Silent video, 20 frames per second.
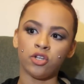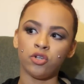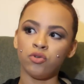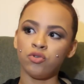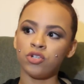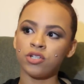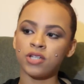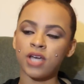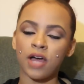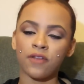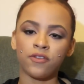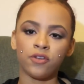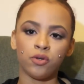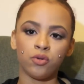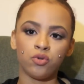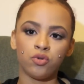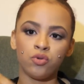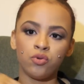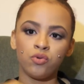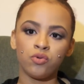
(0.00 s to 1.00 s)
you just got the
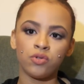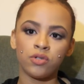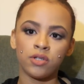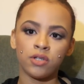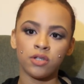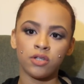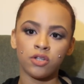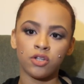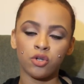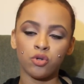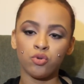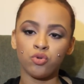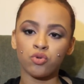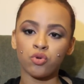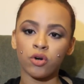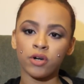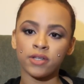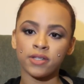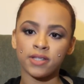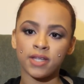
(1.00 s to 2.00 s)
new shoes, the new
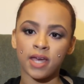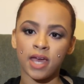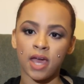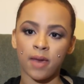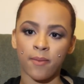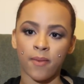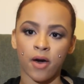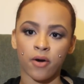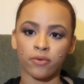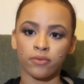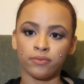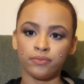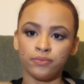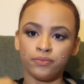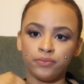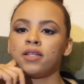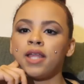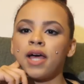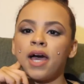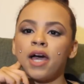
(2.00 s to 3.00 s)
Jordans that came out,
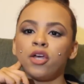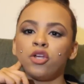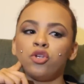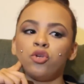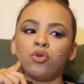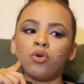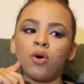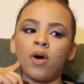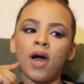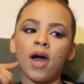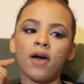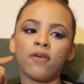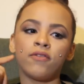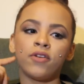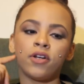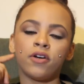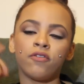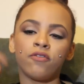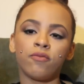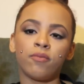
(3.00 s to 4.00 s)
that you don't have
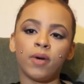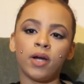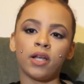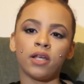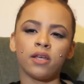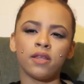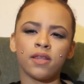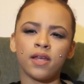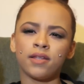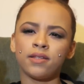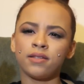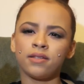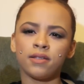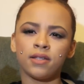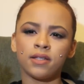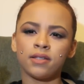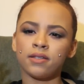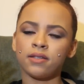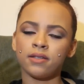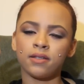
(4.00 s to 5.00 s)
enough money. That's
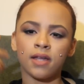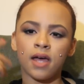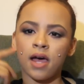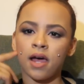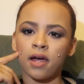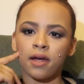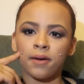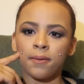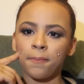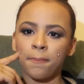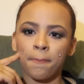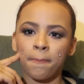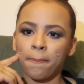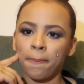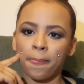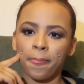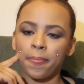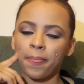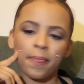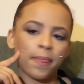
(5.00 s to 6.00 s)
not
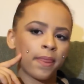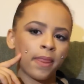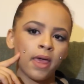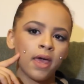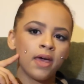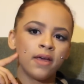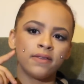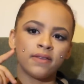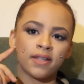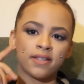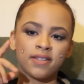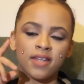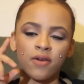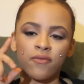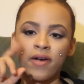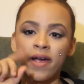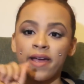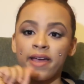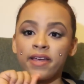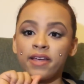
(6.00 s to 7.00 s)

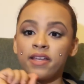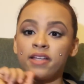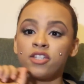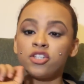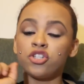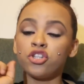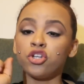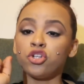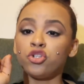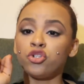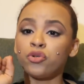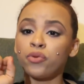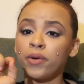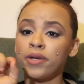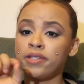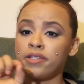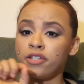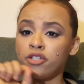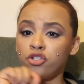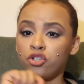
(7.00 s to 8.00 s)
right. It's the
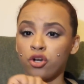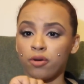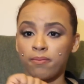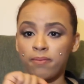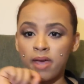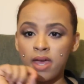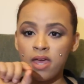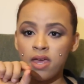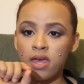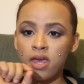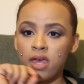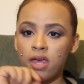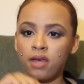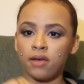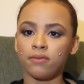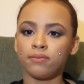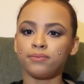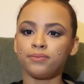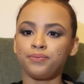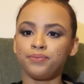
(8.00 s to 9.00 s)
choices you're
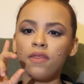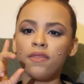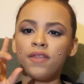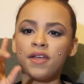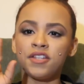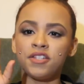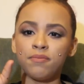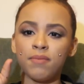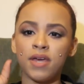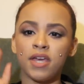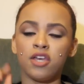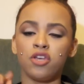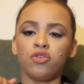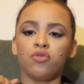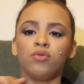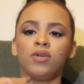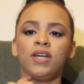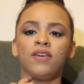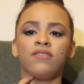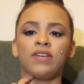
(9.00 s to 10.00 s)
making that's making
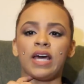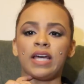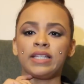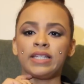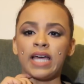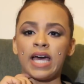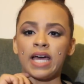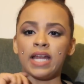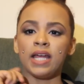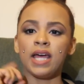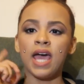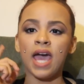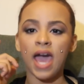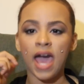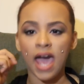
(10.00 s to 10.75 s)
you live like that